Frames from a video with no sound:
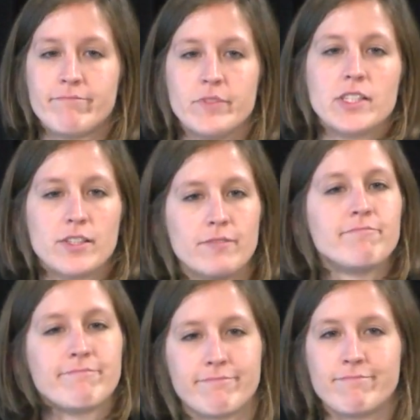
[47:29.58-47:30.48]
Which
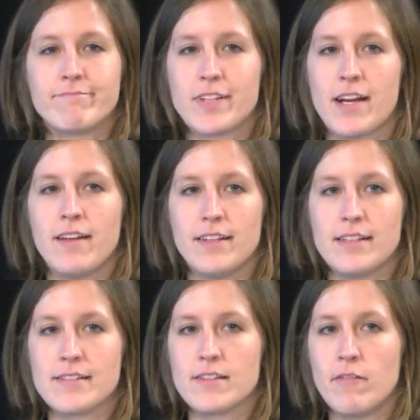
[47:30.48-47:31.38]
I think
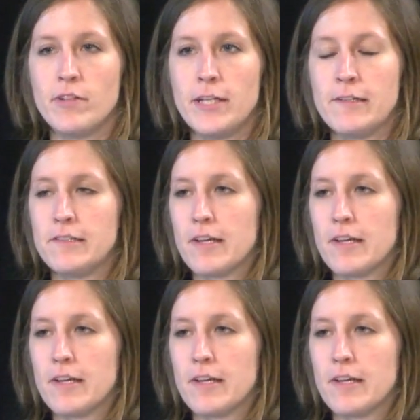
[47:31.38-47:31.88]
that's lovely.